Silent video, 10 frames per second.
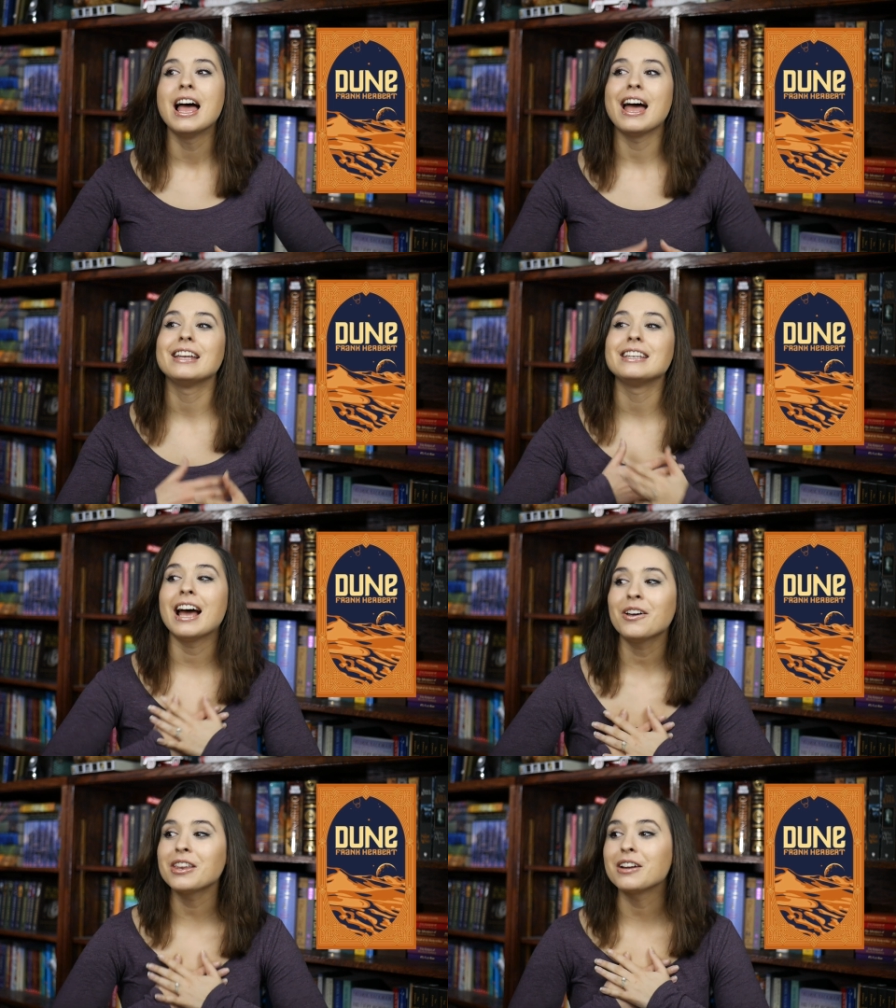And
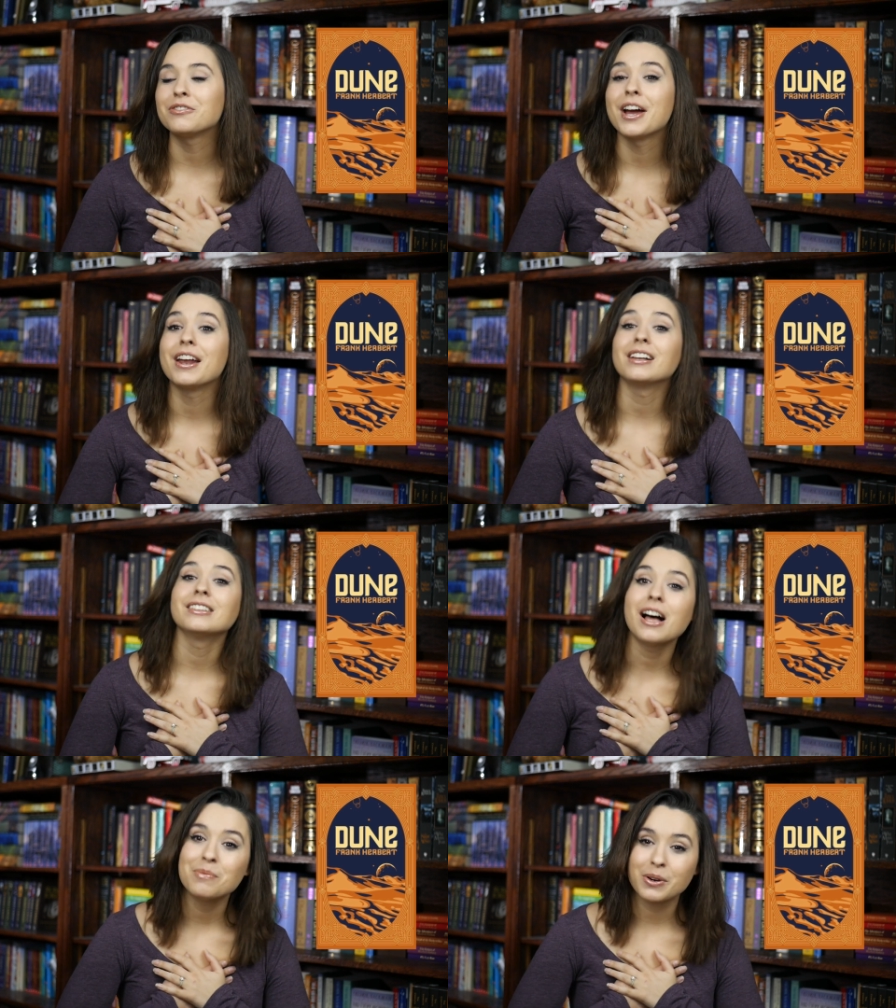now that I've read a
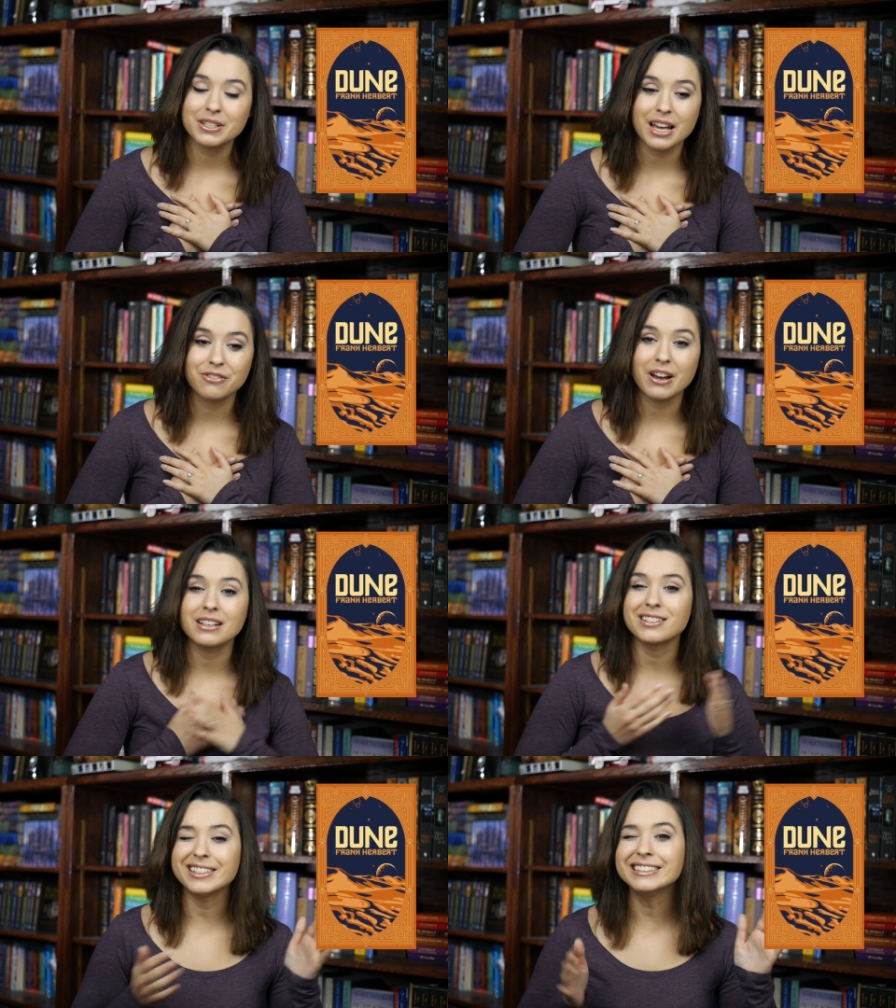lot more sci-fi,
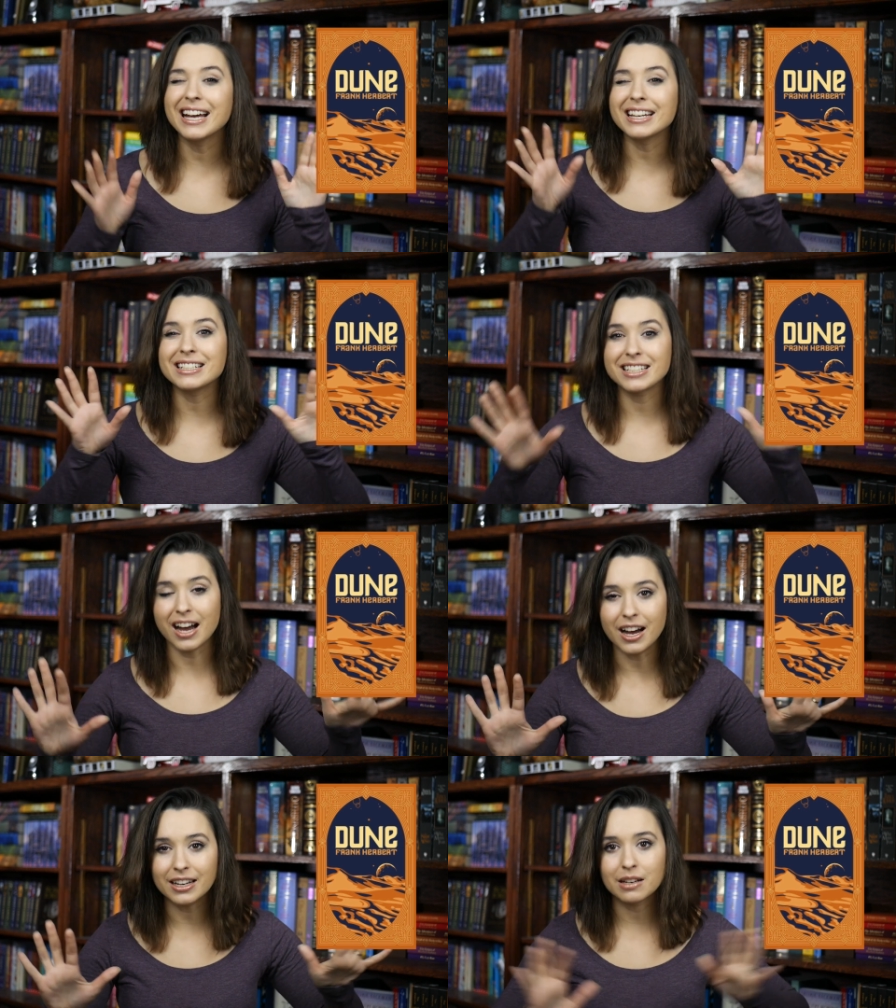still not a
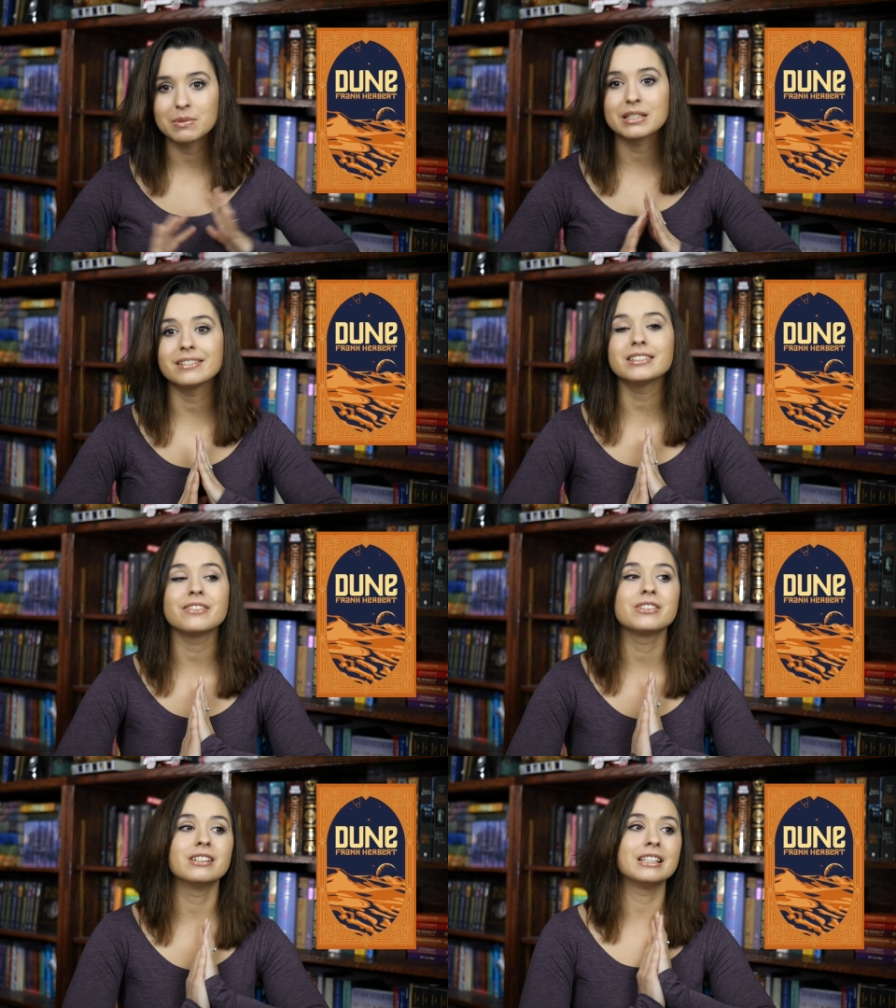ton, I'm still
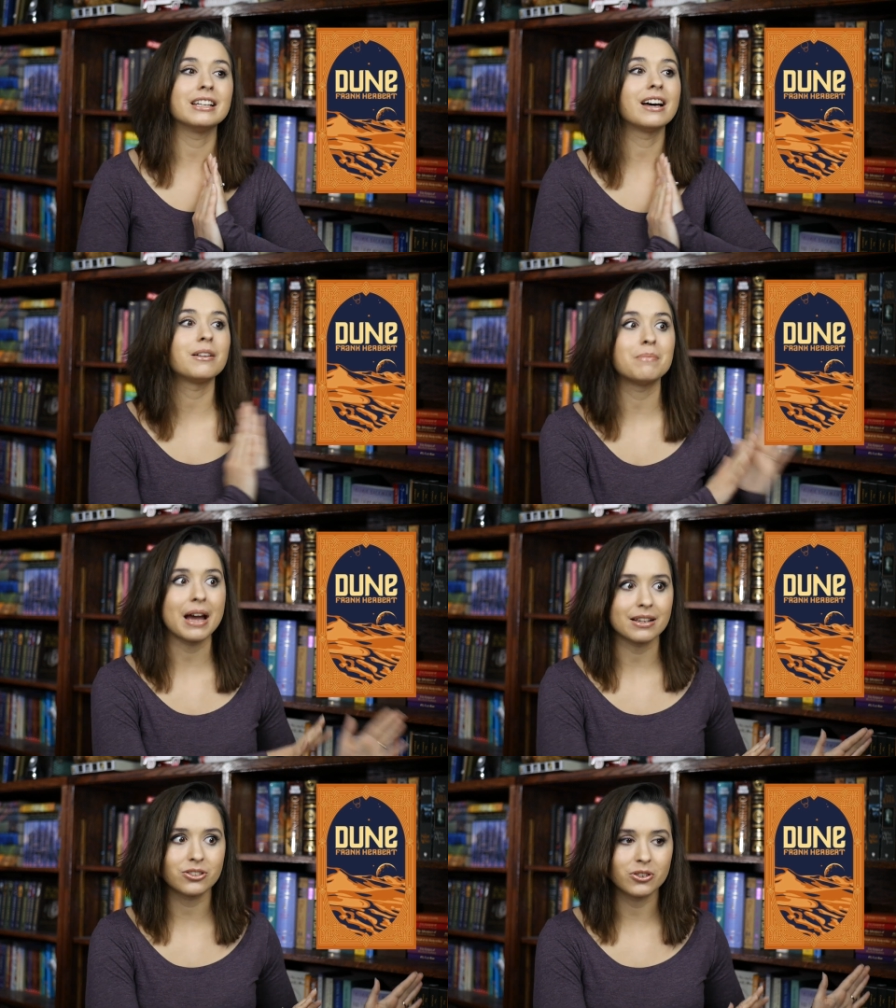definitely not a
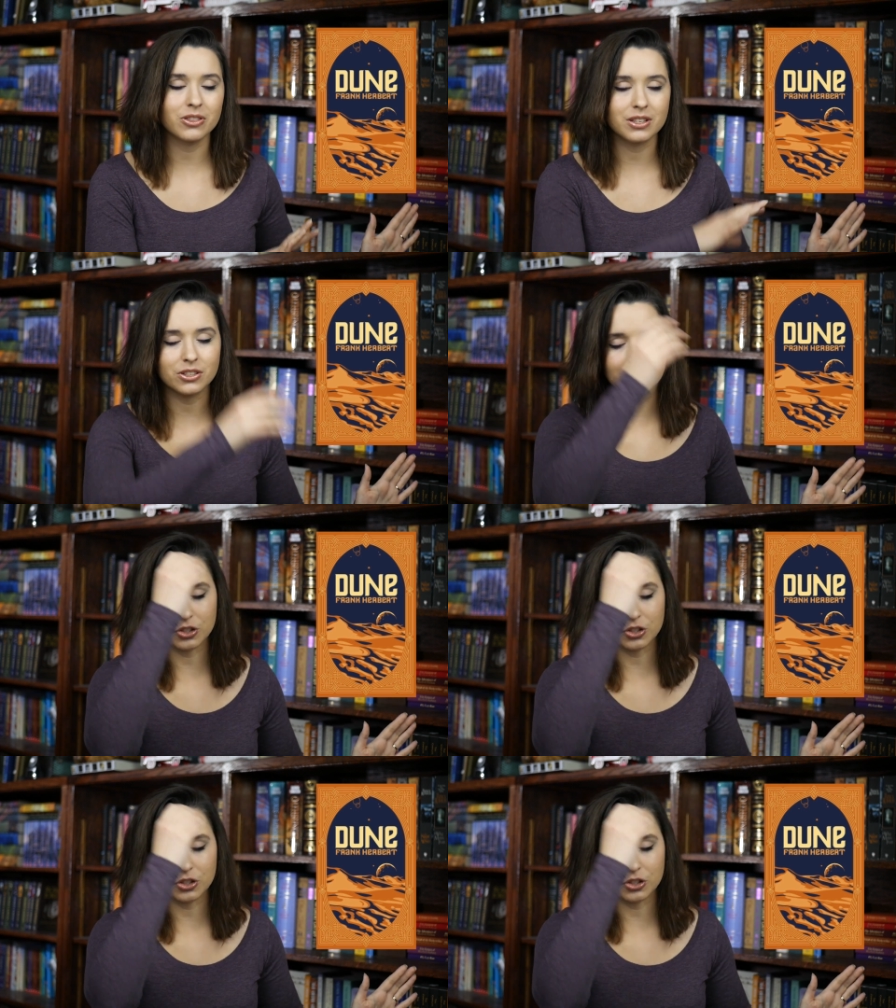master in this